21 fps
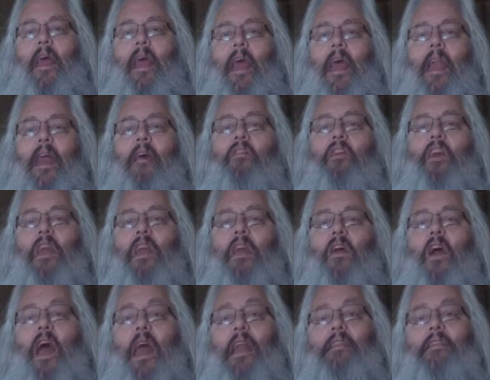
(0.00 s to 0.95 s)
And every
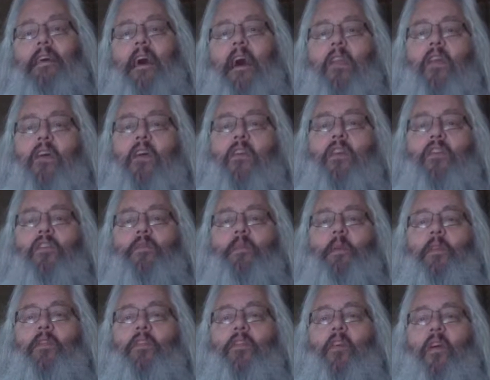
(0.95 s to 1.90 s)
year i tell the
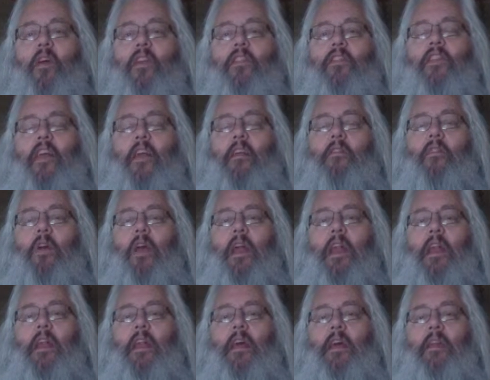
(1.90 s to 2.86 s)
Christmas story instead of
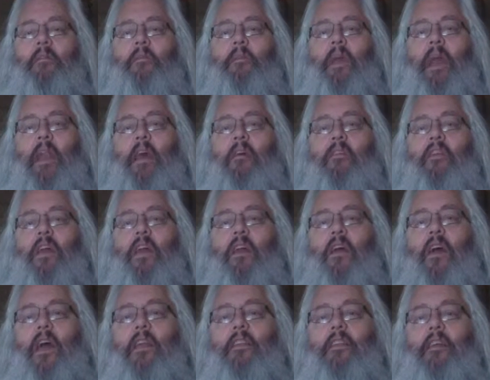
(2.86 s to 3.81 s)
reading it, and every
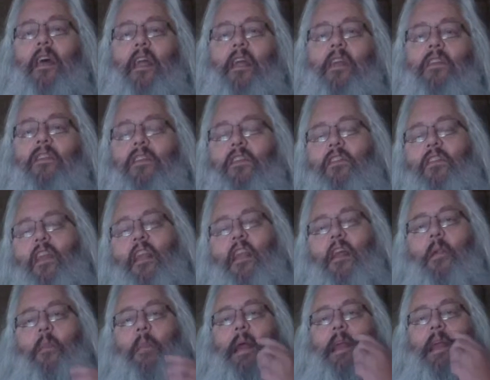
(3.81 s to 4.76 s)
year i tell it just a
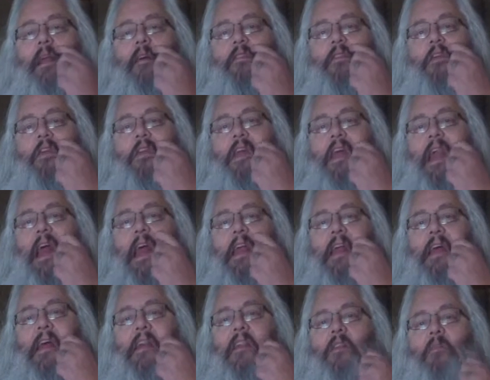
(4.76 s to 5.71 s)
little bit different than I
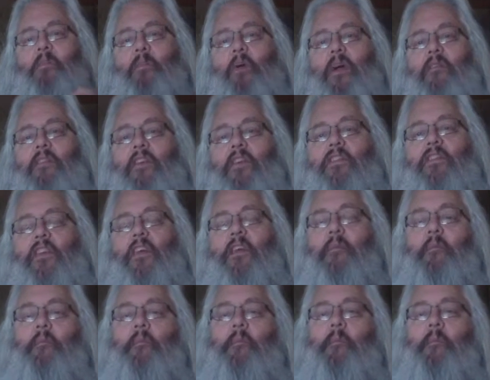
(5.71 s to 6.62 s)
did previously.